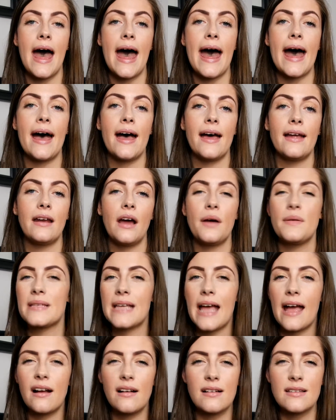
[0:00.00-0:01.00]
and I was
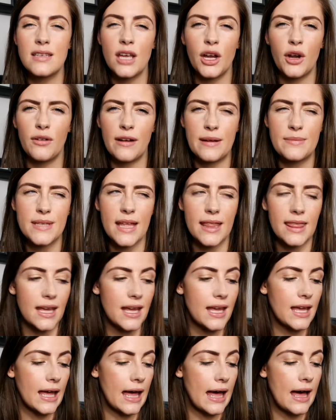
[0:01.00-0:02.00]
getting our sun creams, I
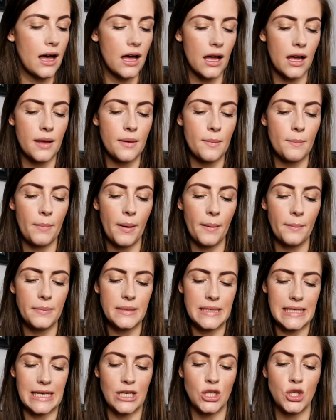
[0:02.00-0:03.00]
think, I
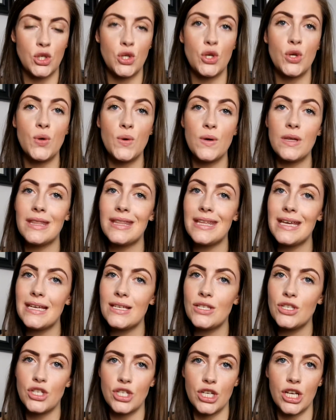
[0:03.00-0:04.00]
bumped into
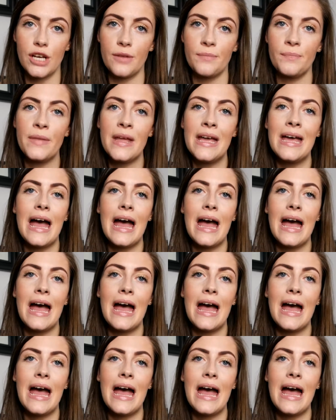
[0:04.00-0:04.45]
these 2.